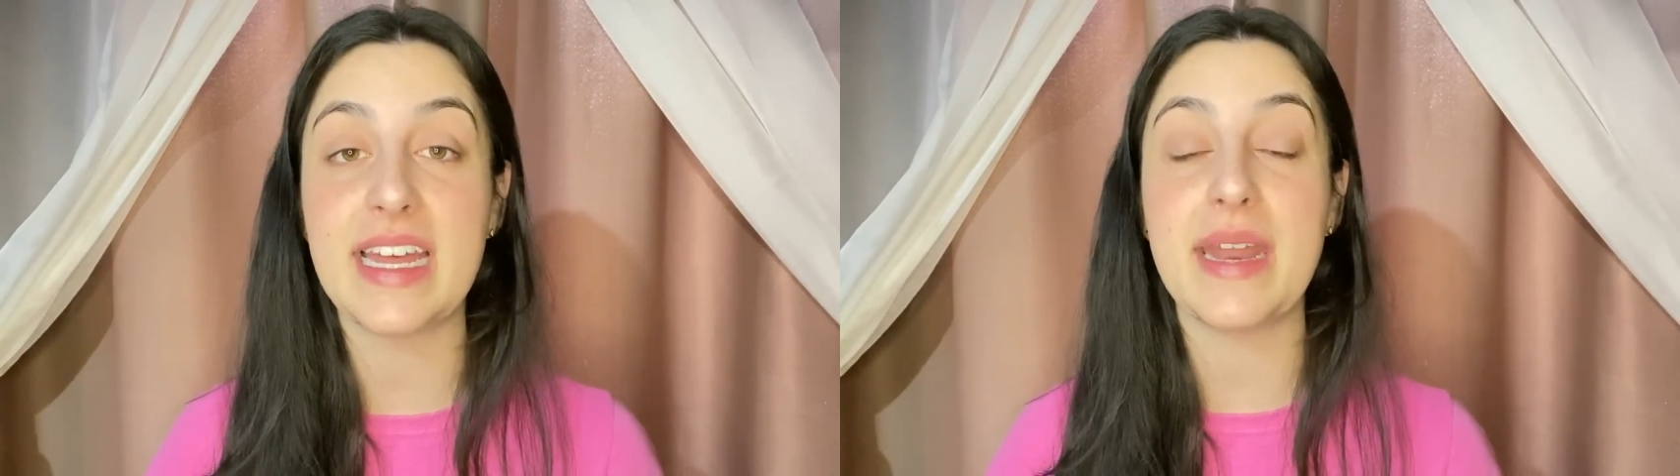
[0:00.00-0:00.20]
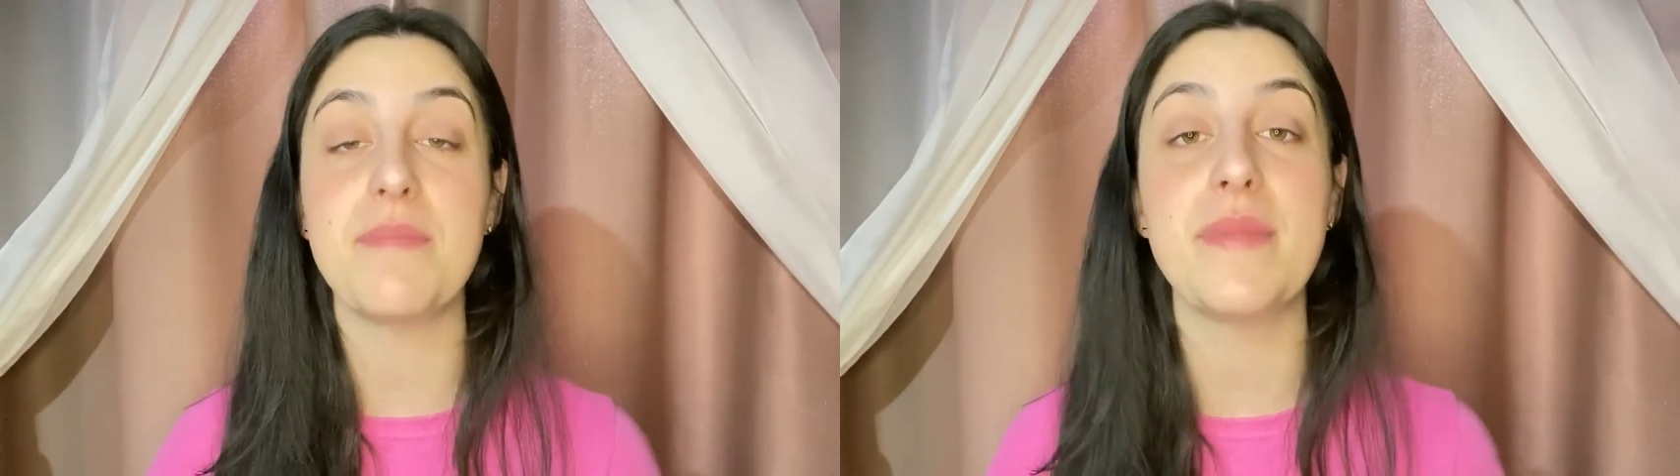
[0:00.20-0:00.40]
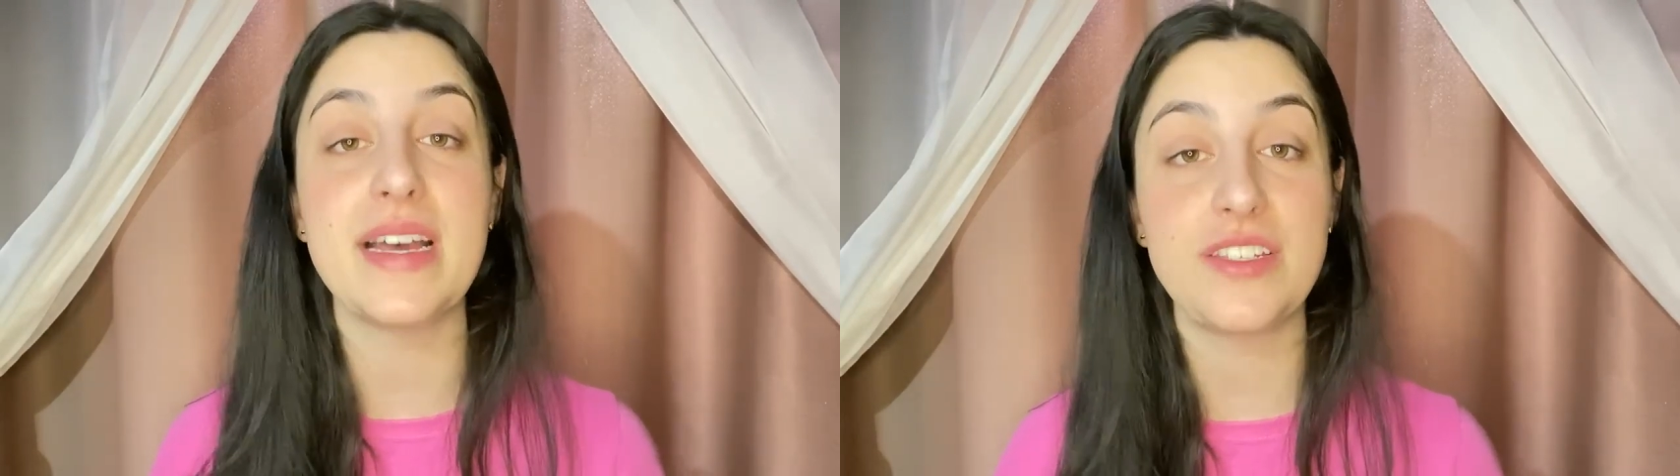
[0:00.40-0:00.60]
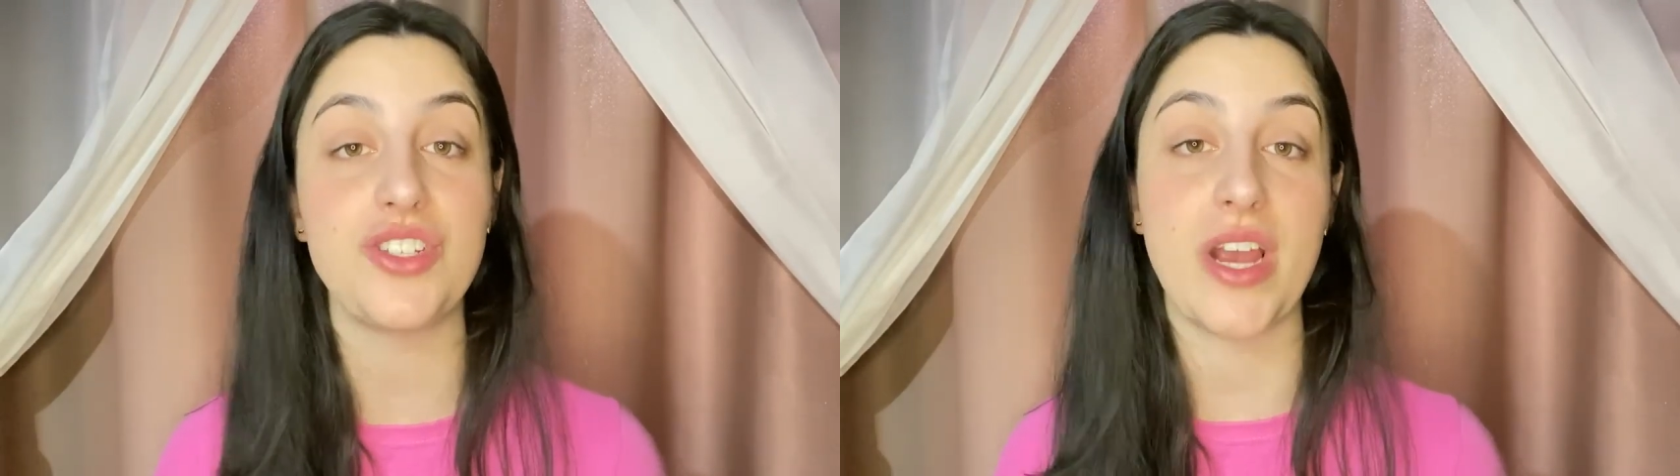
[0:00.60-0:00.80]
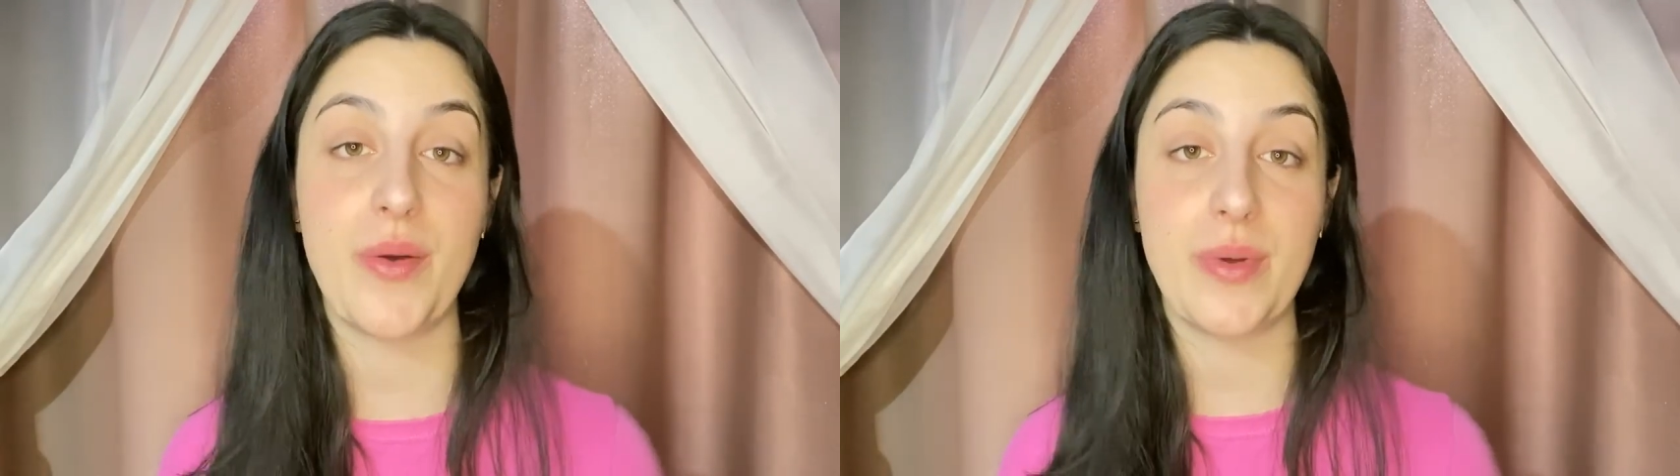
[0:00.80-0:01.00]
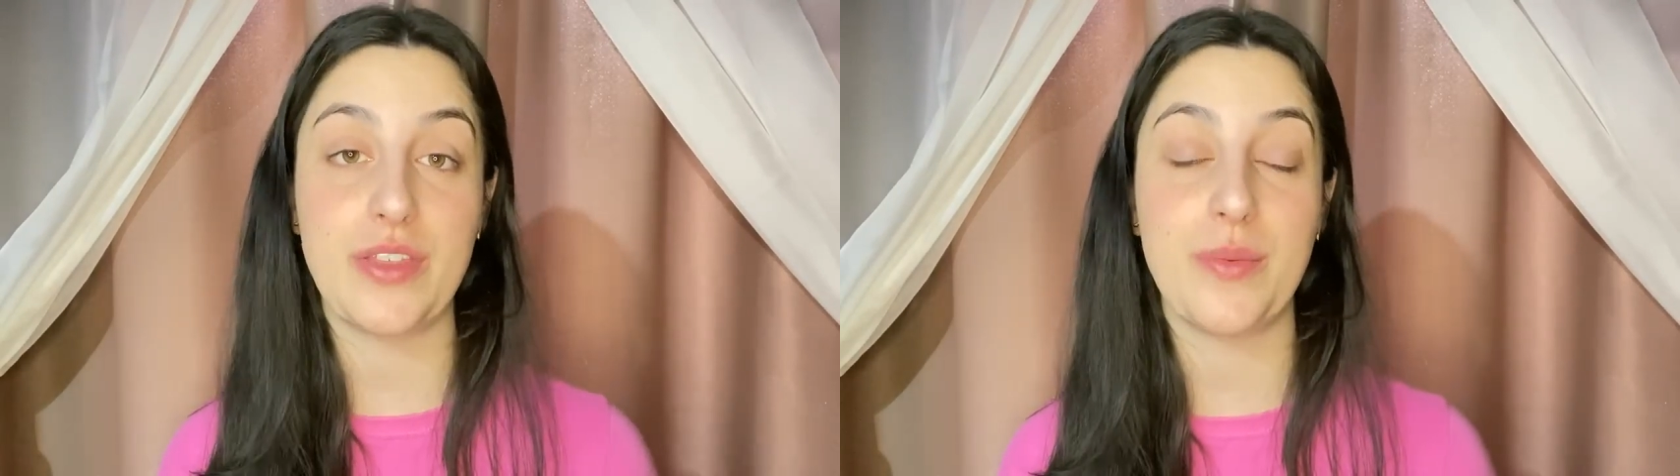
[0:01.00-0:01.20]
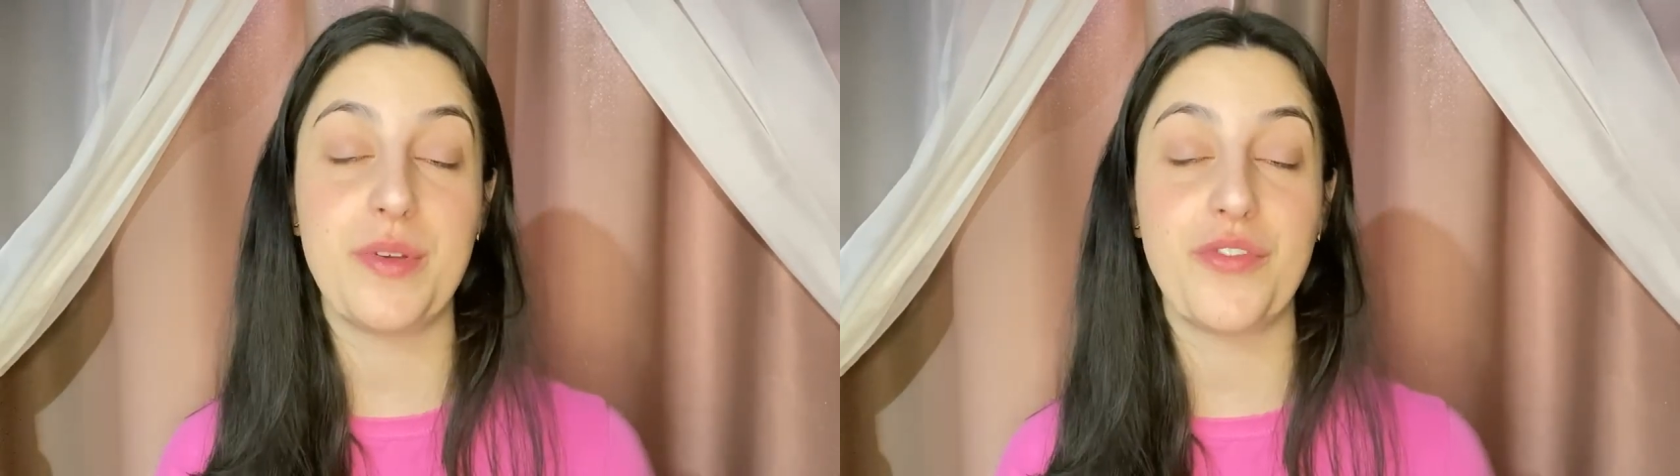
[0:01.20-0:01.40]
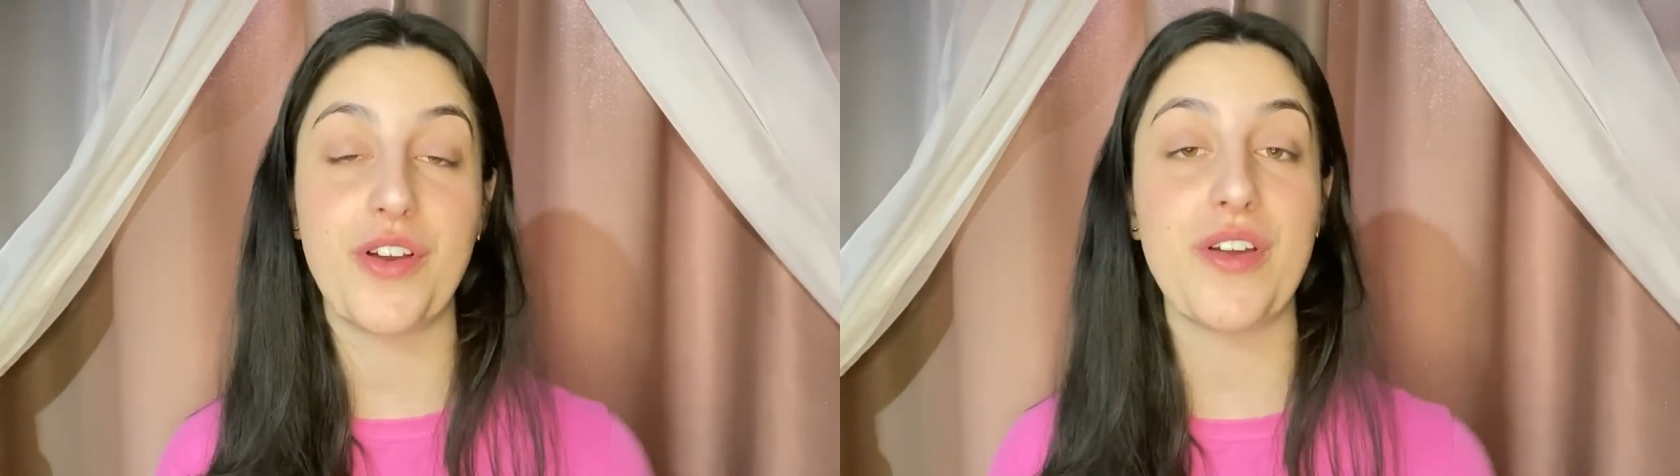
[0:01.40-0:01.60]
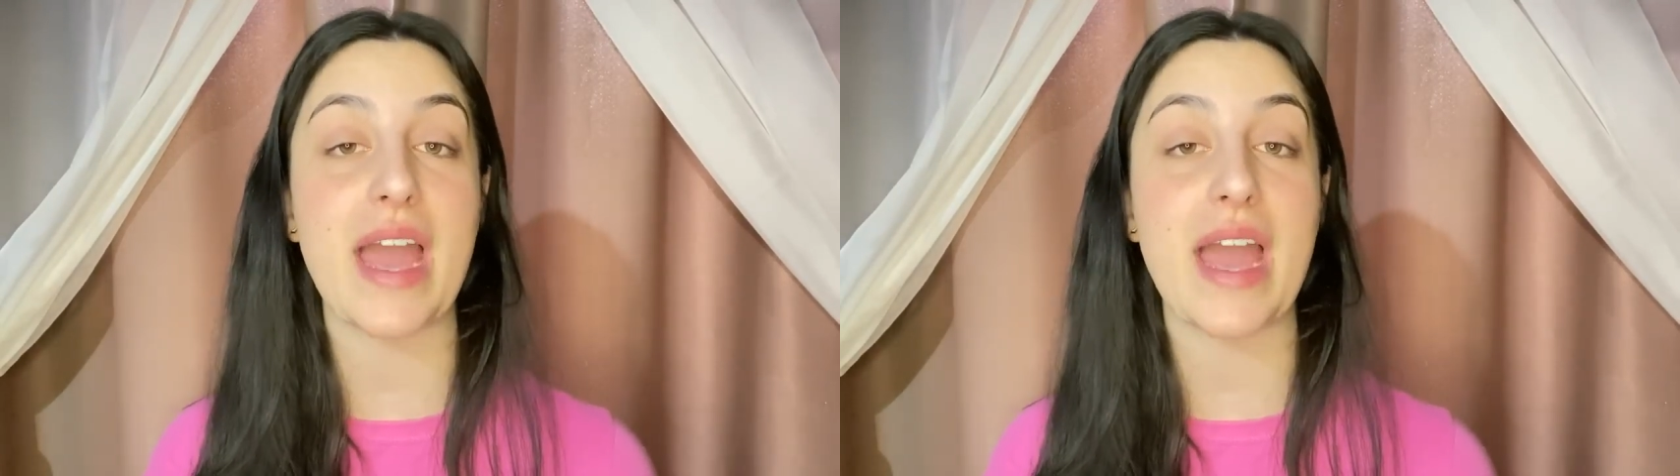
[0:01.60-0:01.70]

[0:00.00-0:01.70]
that I must share with you before you